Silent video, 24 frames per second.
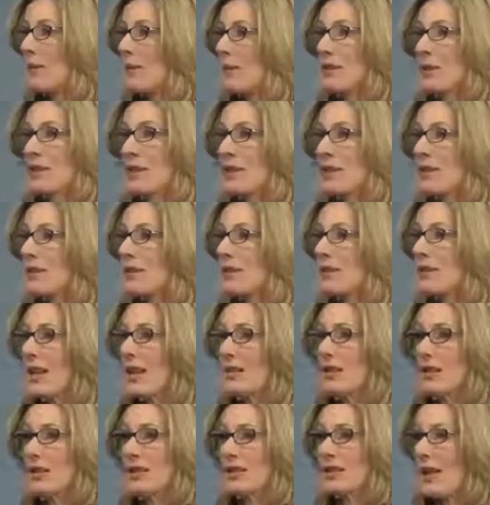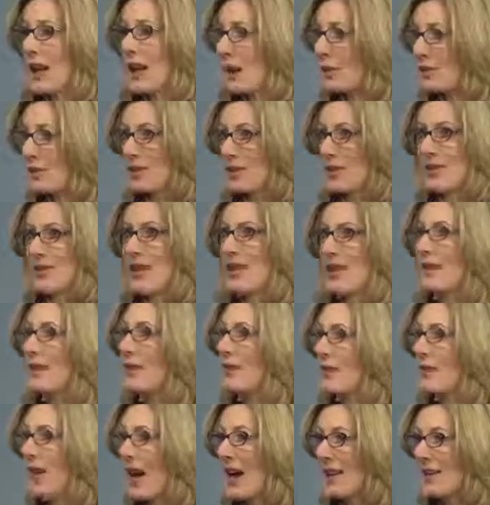impugning your intention. I'm just stating the
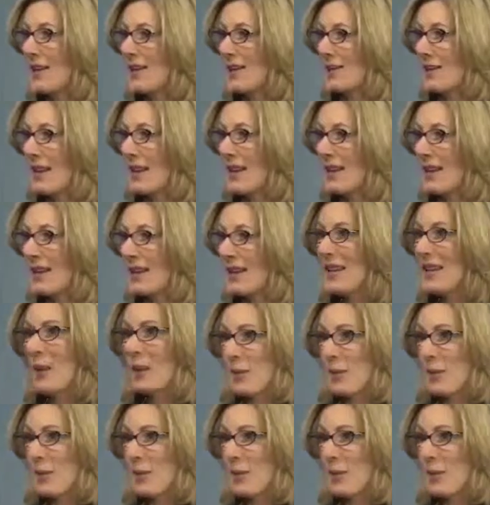facts, right?